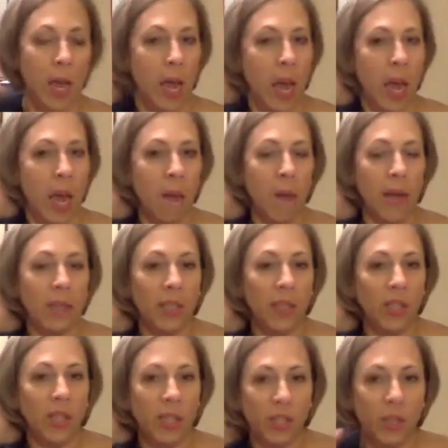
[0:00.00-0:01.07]
And my
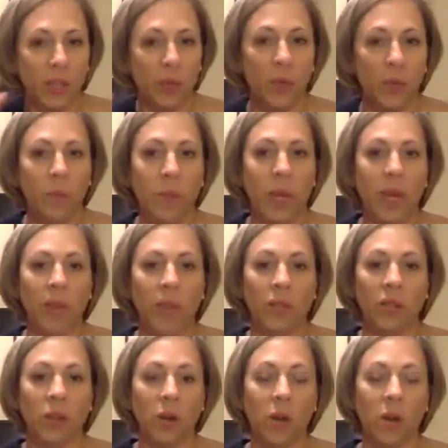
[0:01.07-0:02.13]
suggestion would be
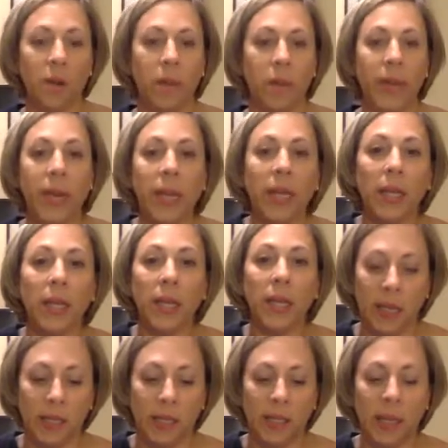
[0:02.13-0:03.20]
starting immediately
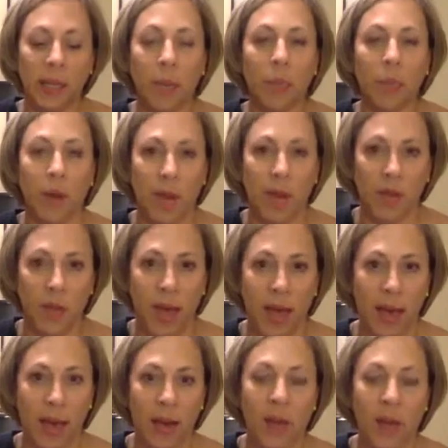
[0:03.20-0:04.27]
to separate
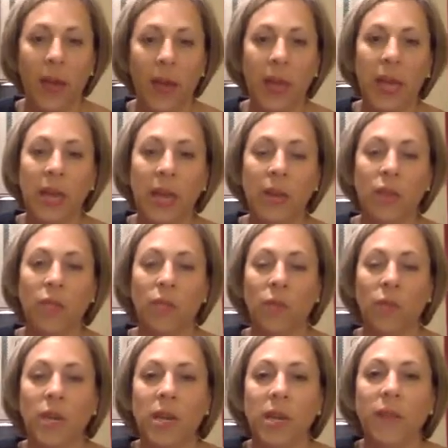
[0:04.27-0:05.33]
that into
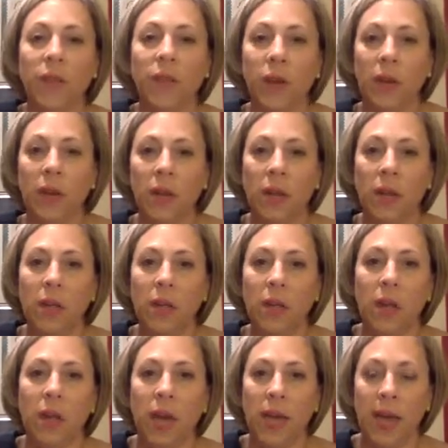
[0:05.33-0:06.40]
3 different
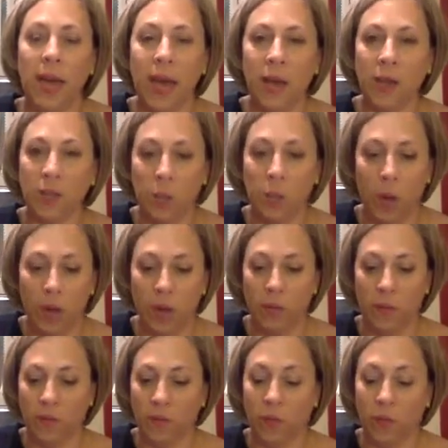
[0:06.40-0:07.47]
accounts. One
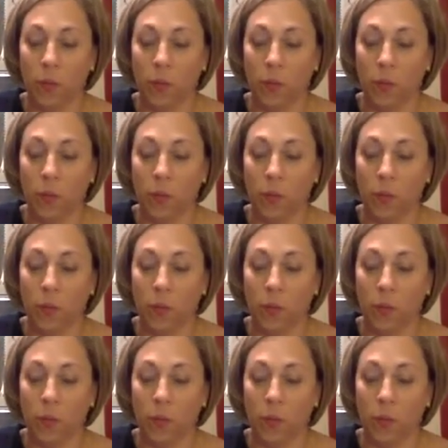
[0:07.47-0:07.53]
for